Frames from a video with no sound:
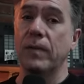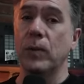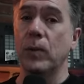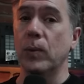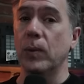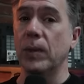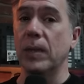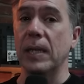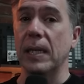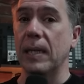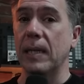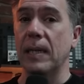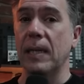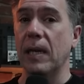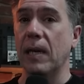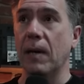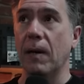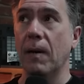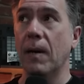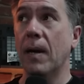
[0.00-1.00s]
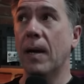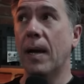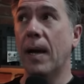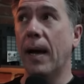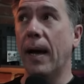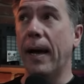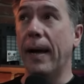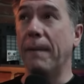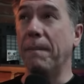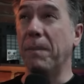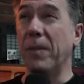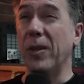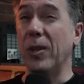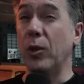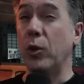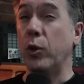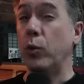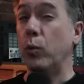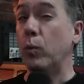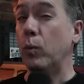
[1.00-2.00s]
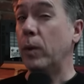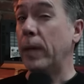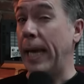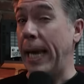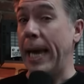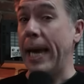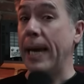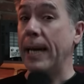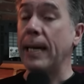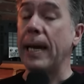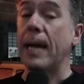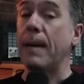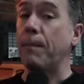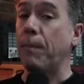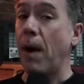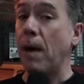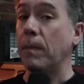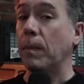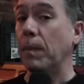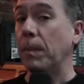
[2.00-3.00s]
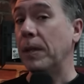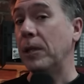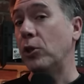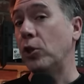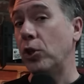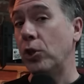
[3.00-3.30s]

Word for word: of tools in here. Um, you can and probably